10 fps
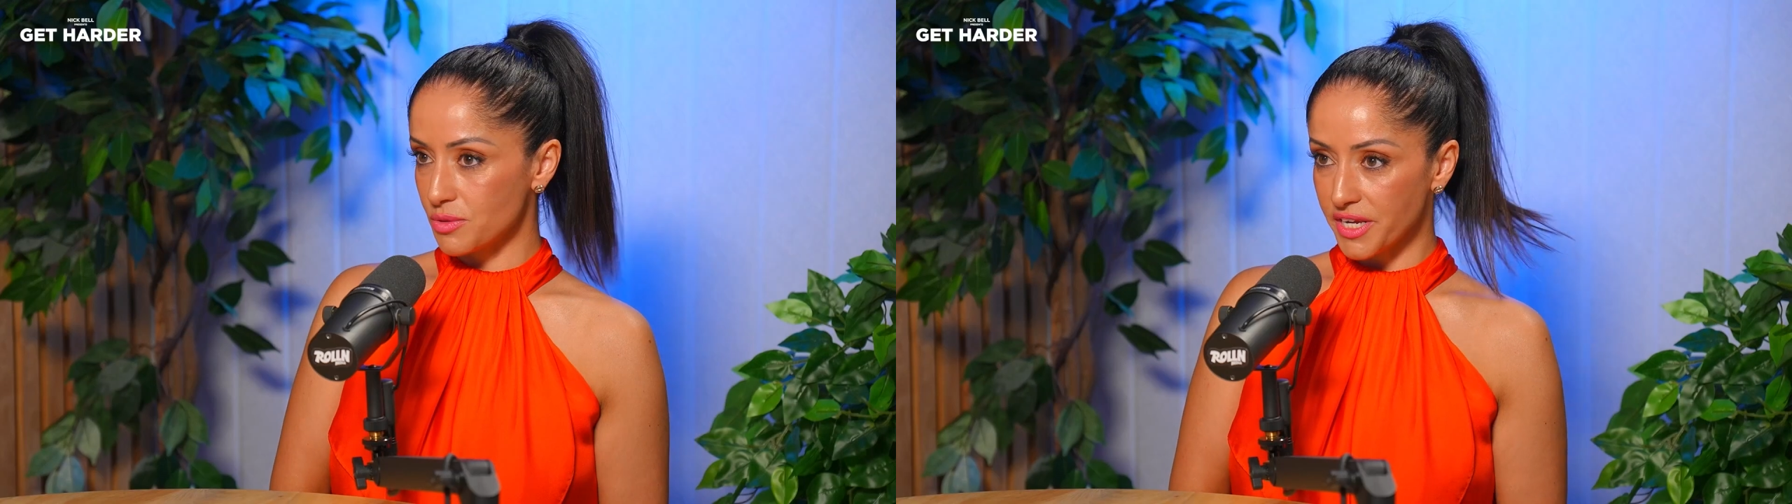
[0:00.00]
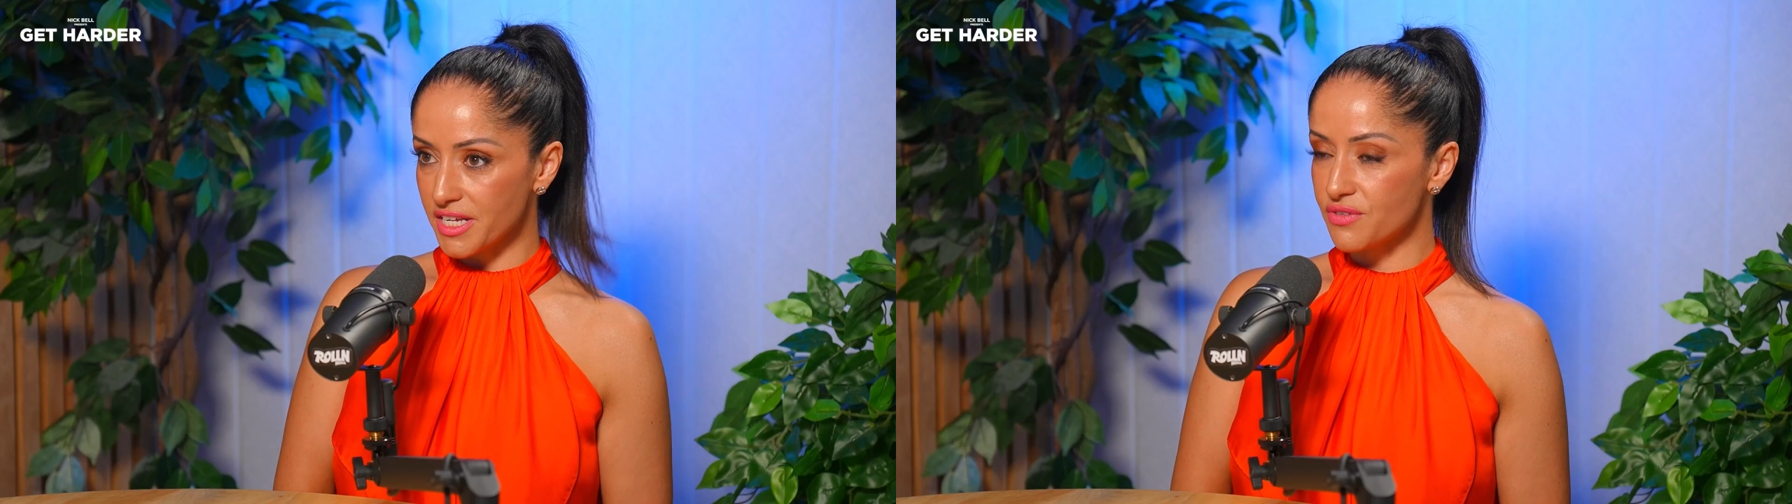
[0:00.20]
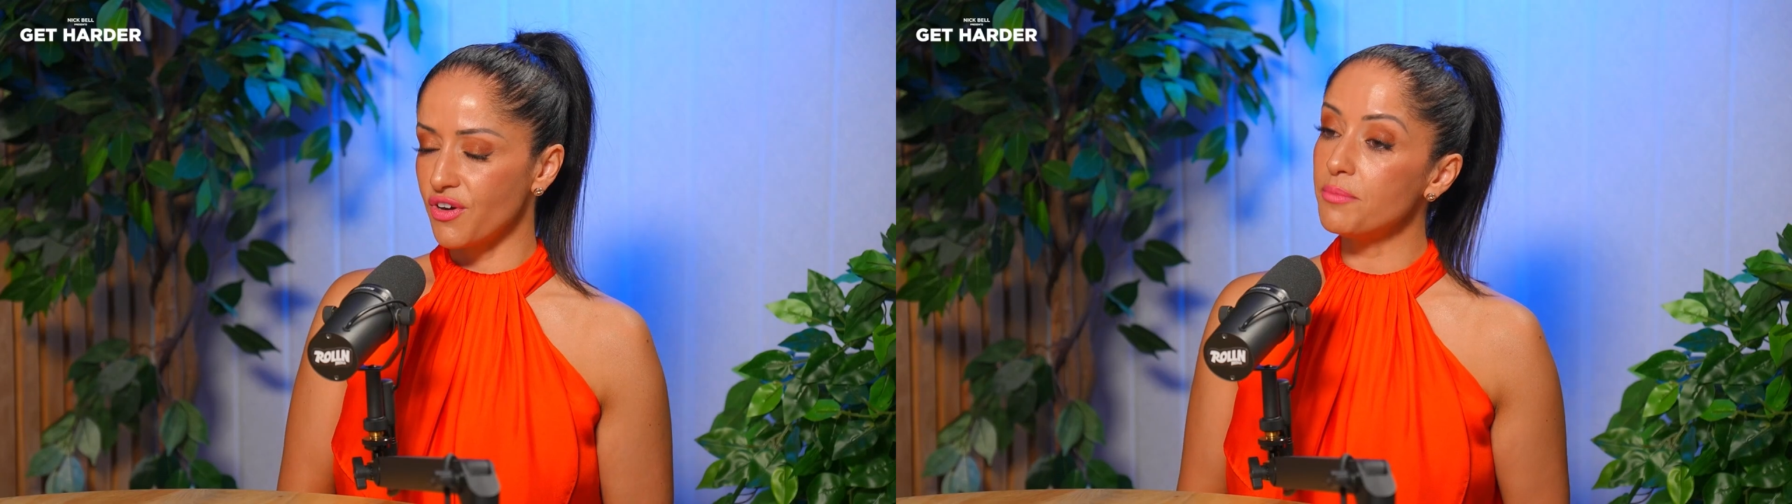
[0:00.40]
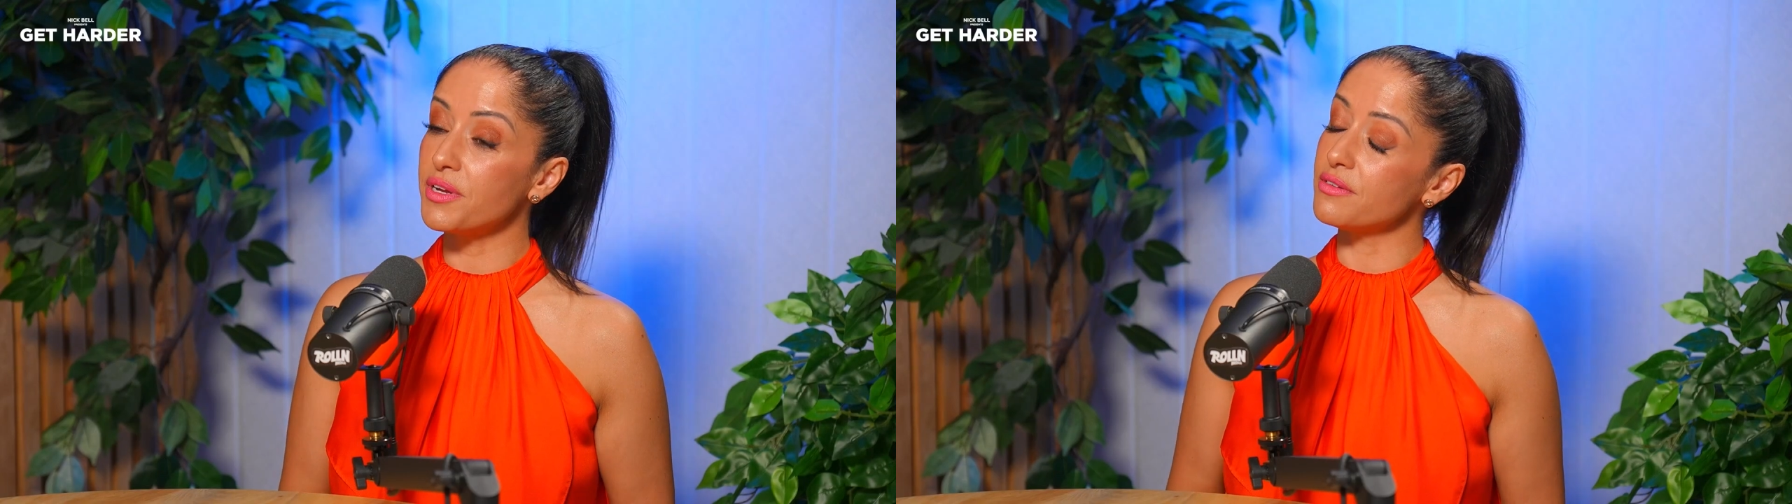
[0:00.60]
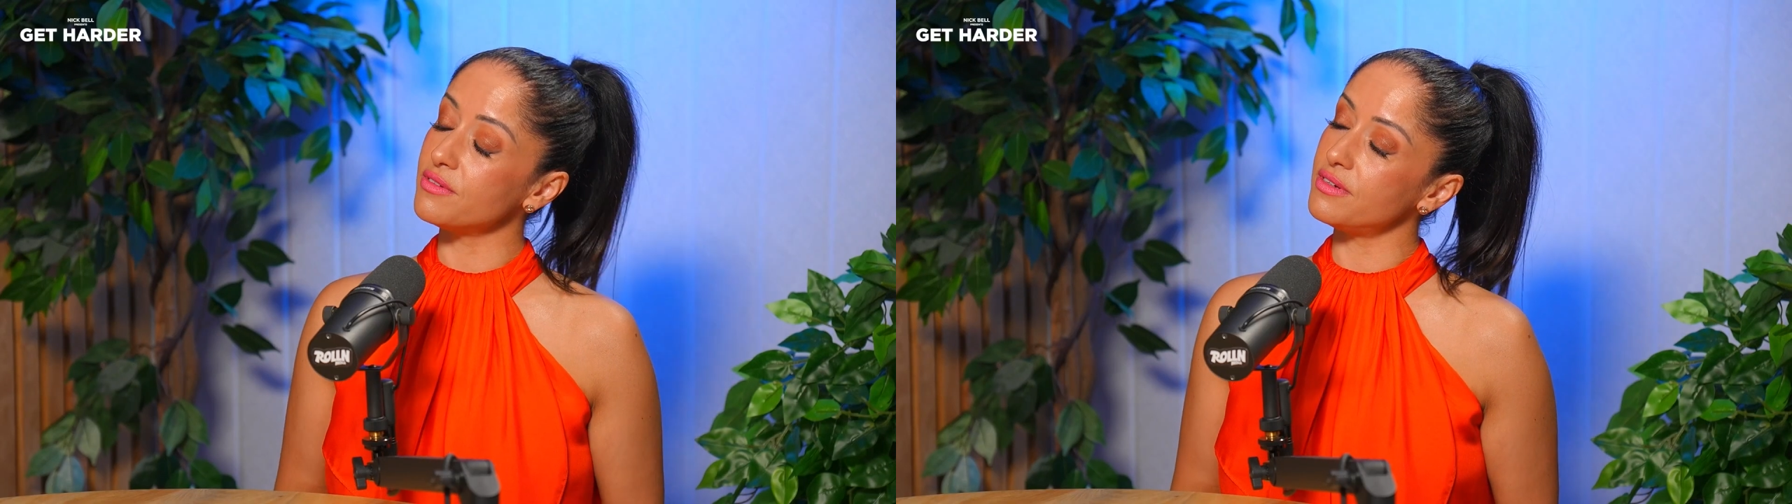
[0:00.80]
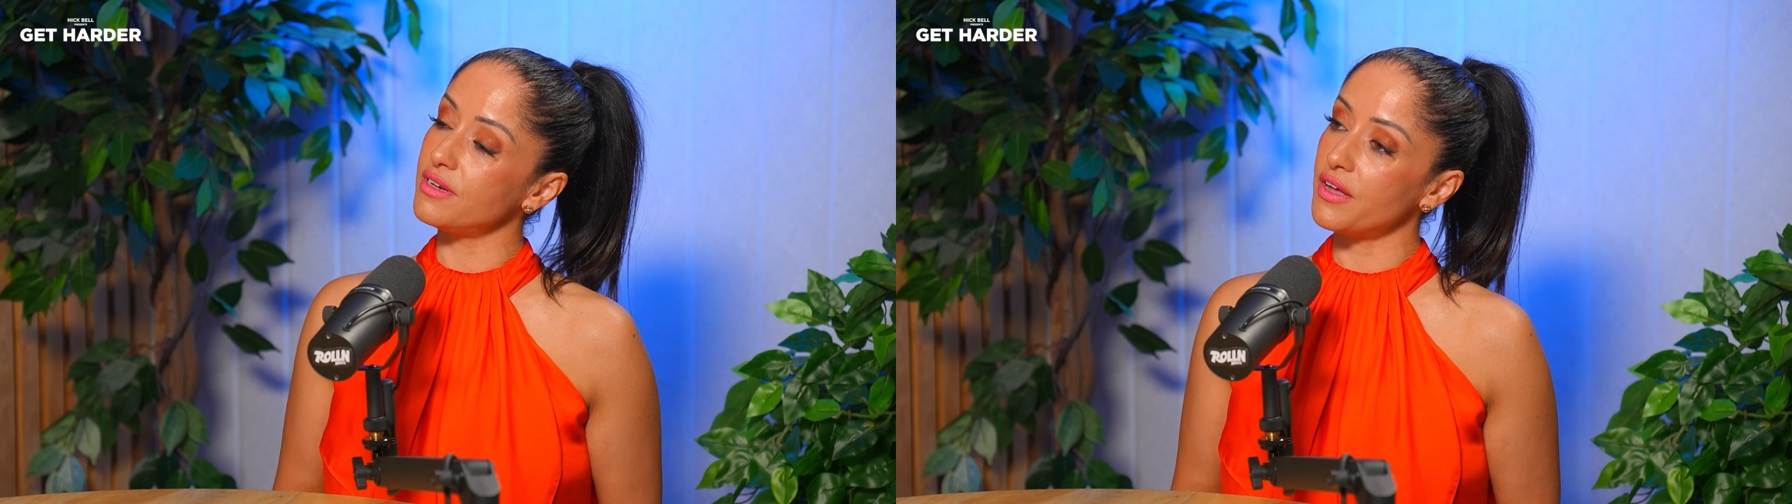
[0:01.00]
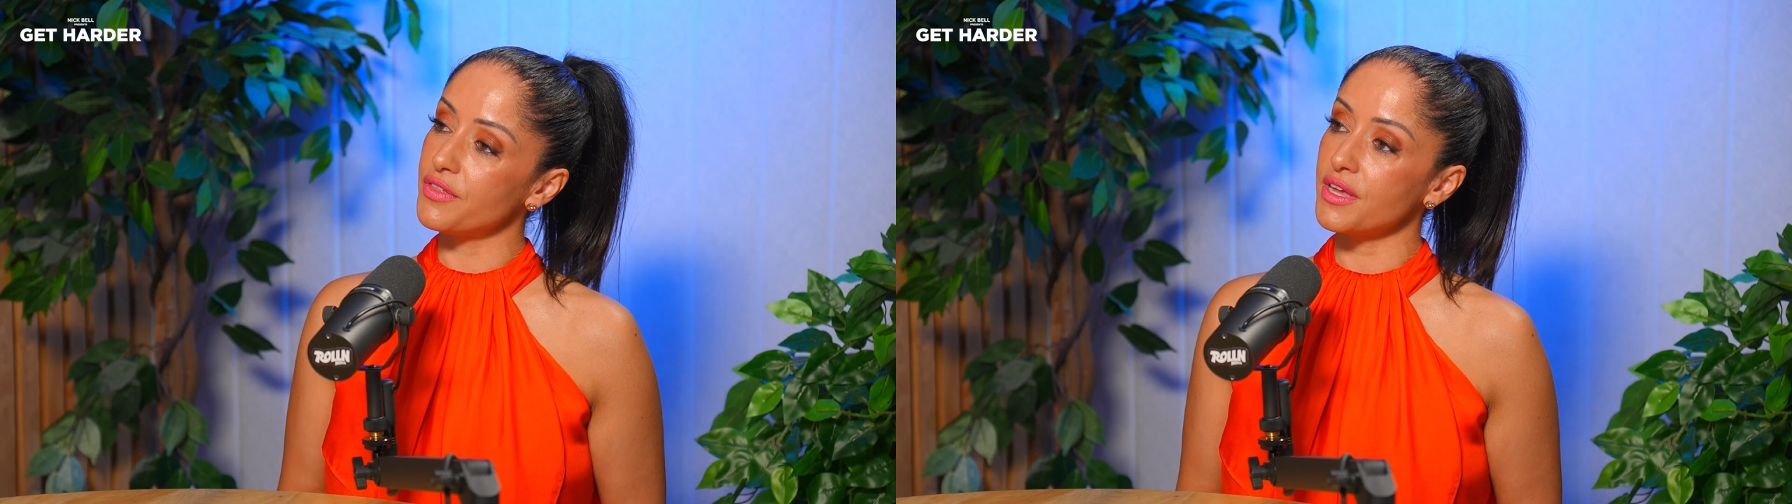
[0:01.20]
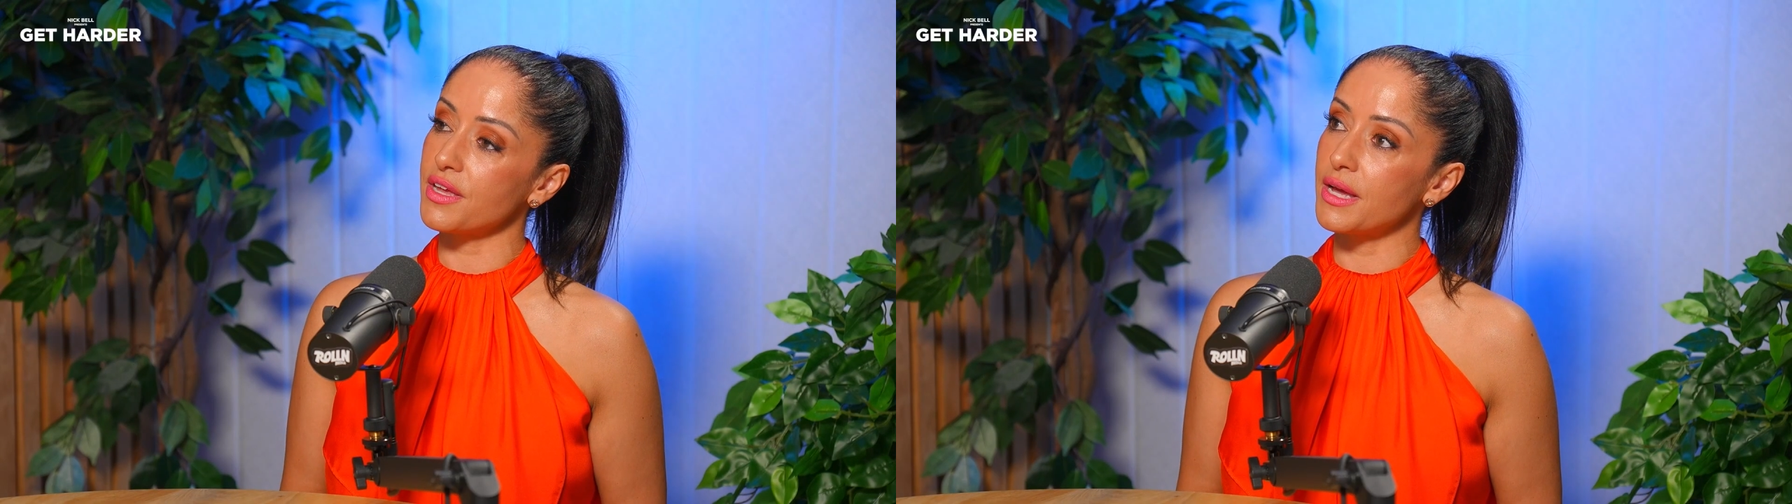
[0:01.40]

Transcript: a week is fine. But I think